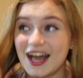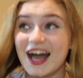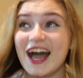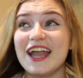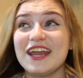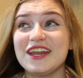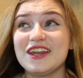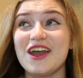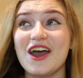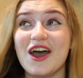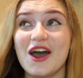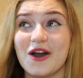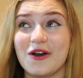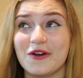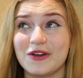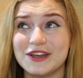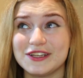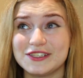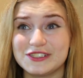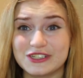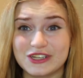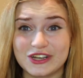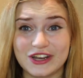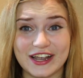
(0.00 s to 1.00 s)
I know,
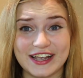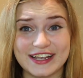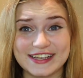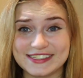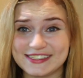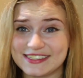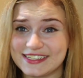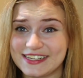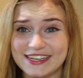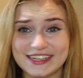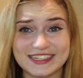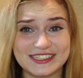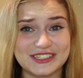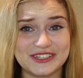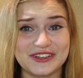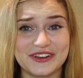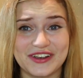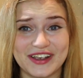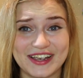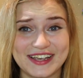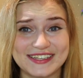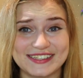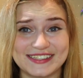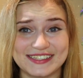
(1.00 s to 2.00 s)
it's crazy, it's
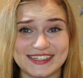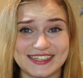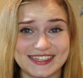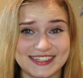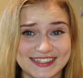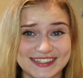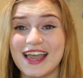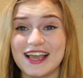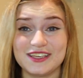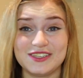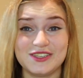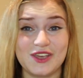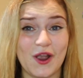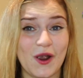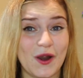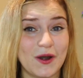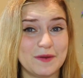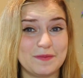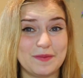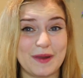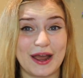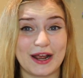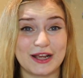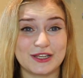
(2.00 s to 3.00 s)
crazy. Yes,
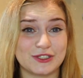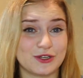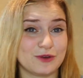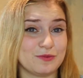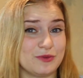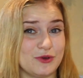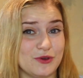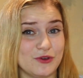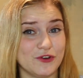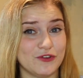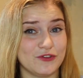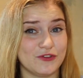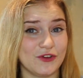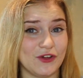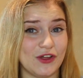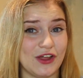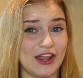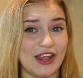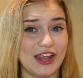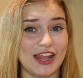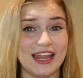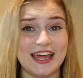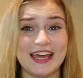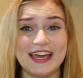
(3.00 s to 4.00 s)
hardbacks are
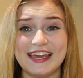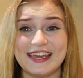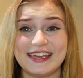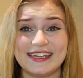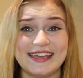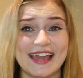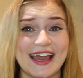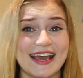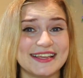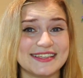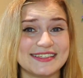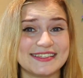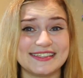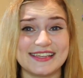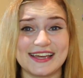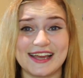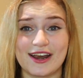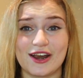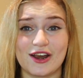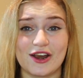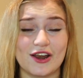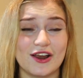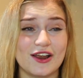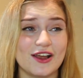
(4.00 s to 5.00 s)
beautiful. Yes,
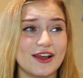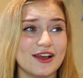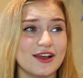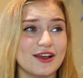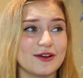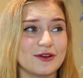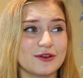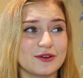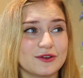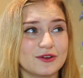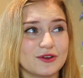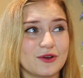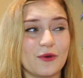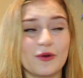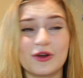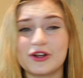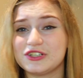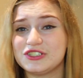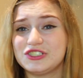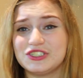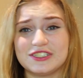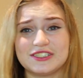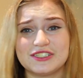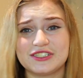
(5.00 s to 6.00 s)
they're
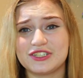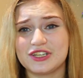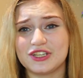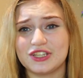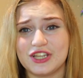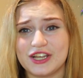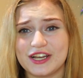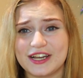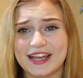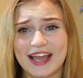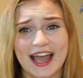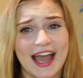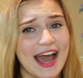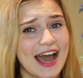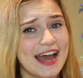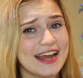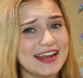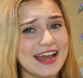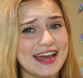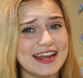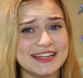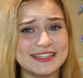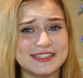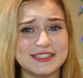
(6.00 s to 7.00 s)
gorgeous to look
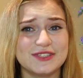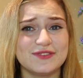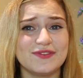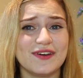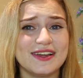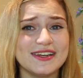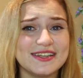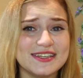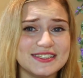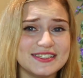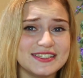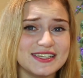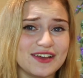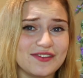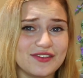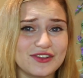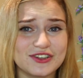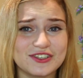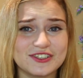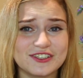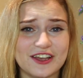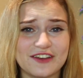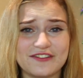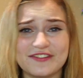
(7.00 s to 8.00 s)
at and it's fun to see
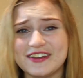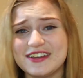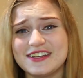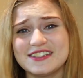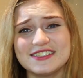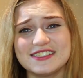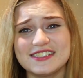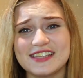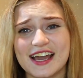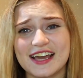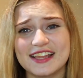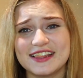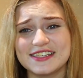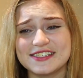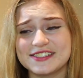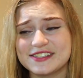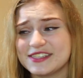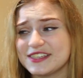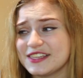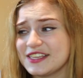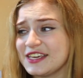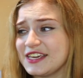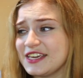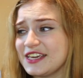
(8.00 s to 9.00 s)
there's stuff inside the
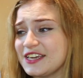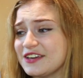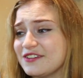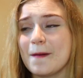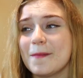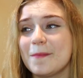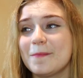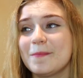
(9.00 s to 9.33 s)
sleeve,